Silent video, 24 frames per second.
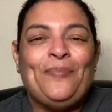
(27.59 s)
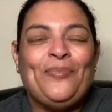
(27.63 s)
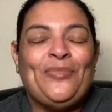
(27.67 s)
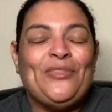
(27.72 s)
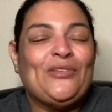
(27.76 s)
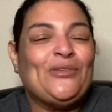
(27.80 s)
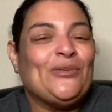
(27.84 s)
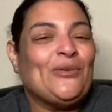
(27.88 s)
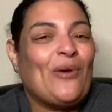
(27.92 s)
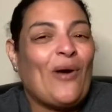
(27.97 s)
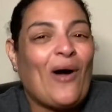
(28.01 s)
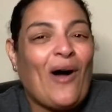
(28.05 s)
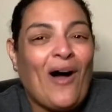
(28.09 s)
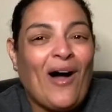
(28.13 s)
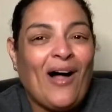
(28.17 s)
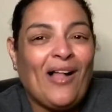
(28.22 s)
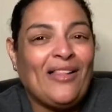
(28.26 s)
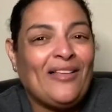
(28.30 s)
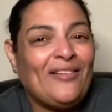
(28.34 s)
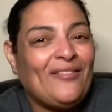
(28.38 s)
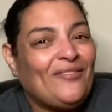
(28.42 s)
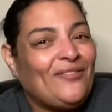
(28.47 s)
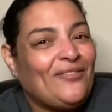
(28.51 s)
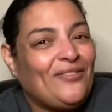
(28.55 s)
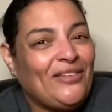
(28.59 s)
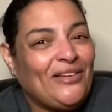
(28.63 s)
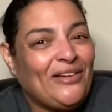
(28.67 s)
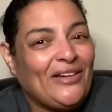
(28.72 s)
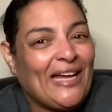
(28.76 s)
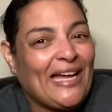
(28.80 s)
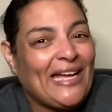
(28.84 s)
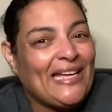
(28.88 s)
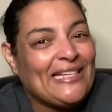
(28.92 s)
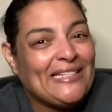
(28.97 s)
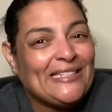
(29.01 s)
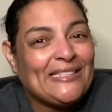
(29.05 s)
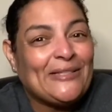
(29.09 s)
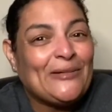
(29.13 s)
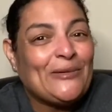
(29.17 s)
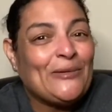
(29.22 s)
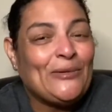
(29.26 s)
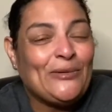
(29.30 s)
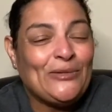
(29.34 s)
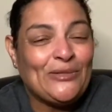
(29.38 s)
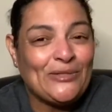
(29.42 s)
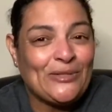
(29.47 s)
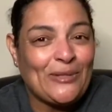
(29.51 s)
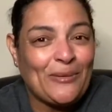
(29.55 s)
to all of you guys who
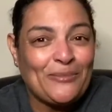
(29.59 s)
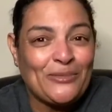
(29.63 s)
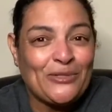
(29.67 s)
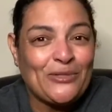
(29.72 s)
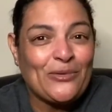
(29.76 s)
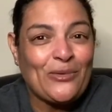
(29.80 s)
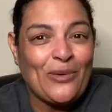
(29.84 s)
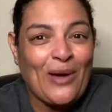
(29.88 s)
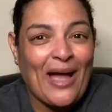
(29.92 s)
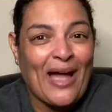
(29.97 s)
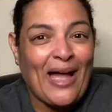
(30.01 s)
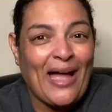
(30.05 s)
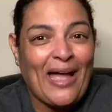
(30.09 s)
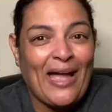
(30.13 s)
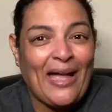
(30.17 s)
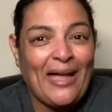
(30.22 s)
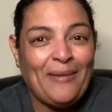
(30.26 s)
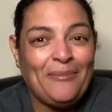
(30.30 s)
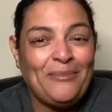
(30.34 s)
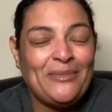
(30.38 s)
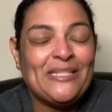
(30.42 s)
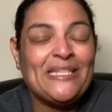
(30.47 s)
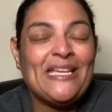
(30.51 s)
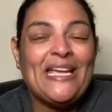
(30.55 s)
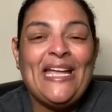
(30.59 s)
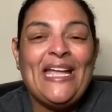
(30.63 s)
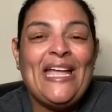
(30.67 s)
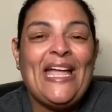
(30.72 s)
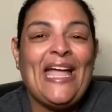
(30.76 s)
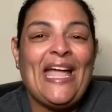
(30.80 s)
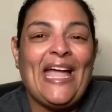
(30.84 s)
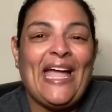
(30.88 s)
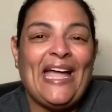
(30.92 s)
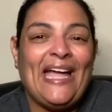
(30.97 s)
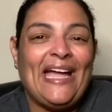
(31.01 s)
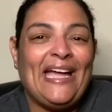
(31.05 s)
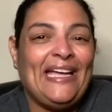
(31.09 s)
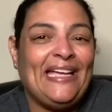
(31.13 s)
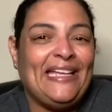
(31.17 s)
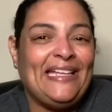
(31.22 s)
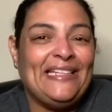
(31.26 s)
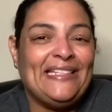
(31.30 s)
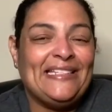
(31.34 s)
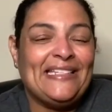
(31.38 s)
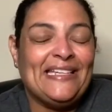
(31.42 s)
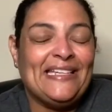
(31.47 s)
subscribed. And